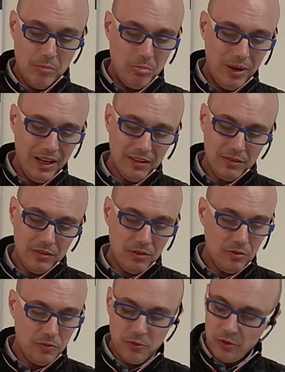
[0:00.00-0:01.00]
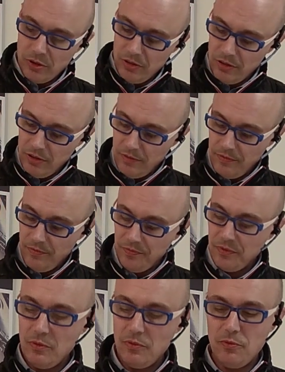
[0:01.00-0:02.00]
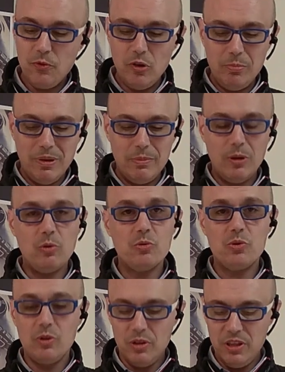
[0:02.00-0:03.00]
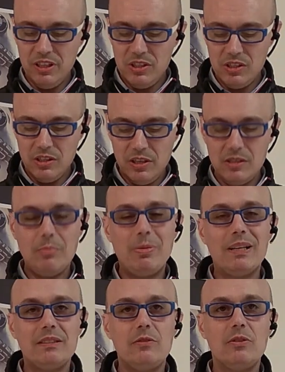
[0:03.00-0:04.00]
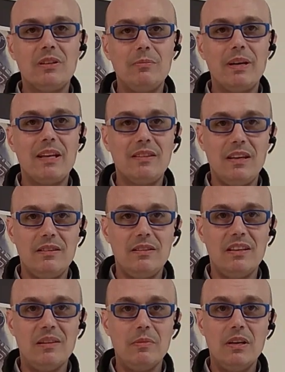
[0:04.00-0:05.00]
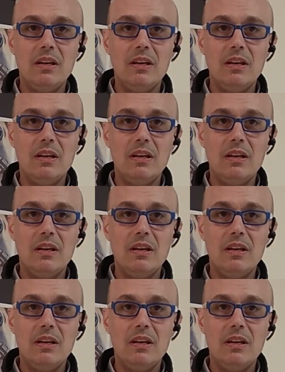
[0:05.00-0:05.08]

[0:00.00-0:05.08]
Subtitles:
but for the fuel pump hose. This is a part that you can buy at KTM.